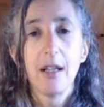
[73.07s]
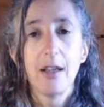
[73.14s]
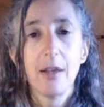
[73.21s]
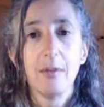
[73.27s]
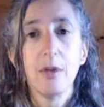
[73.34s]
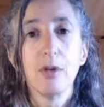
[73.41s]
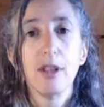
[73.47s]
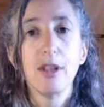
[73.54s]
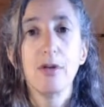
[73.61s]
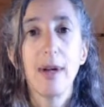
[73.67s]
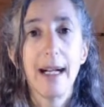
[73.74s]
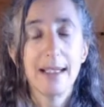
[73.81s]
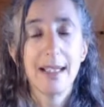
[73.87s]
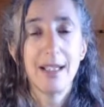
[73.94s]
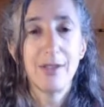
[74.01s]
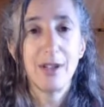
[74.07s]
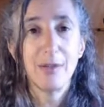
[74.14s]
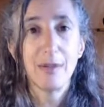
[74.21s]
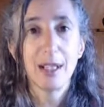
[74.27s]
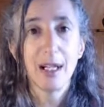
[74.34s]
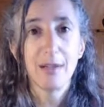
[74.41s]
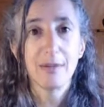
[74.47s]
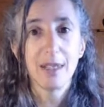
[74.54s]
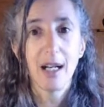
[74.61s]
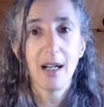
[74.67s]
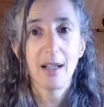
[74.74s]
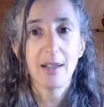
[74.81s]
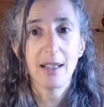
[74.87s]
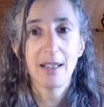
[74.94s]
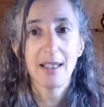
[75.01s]
the more attractive you become to
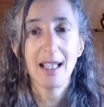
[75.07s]
others.